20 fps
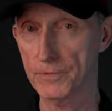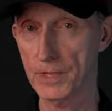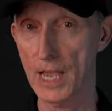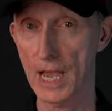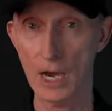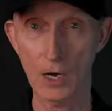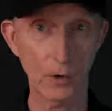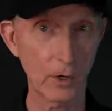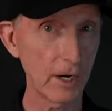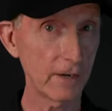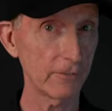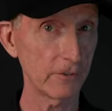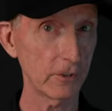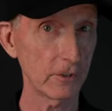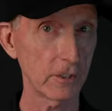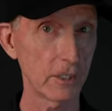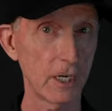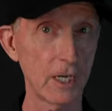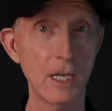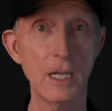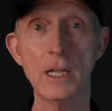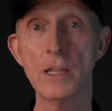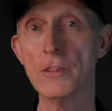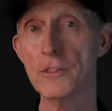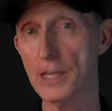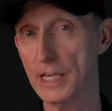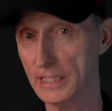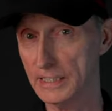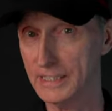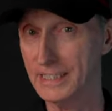However,
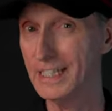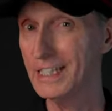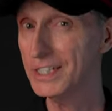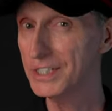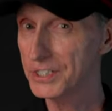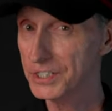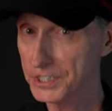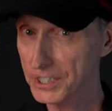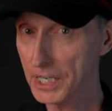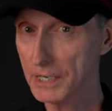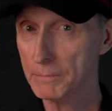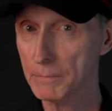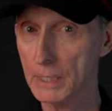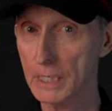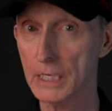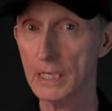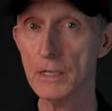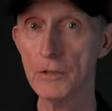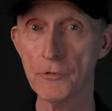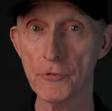they did send me